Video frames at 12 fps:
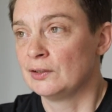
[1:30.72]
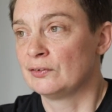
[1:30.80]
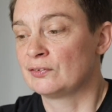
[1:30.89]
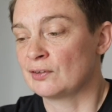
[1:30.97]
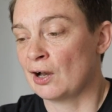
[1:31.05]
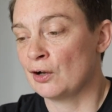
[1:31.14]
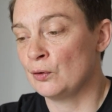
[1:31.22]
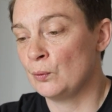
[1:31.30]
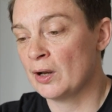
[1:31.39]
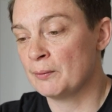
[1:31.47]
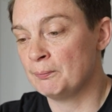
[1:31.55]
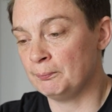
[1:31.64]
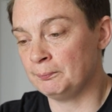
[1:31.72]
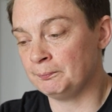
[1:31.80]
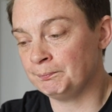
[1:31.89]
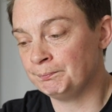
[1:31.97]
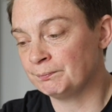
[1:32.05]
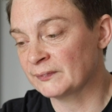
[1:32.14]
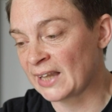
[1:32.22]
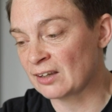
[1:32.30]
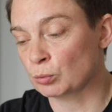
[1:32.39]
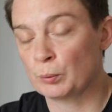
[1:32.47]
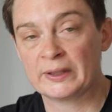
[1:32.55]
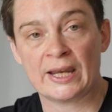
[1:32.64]
So
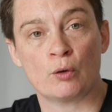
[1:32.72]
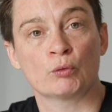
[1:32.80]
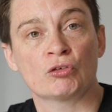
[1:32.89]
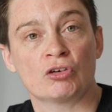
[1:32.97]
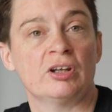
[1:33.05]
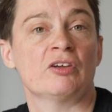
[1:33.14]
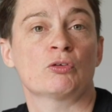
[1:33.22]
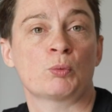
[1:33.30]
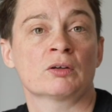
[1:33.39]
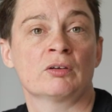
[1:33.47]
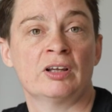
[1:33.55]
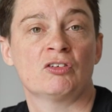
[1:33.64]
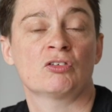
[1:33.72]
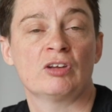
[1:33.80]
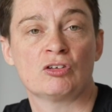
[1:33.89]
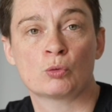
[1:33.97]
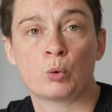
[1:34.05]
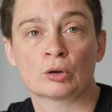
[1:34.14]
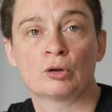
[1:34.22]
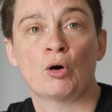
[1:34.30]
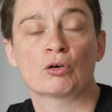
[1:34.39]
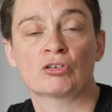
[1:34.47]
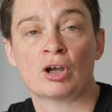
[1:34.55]
that's where we get onto this one, this quad lock.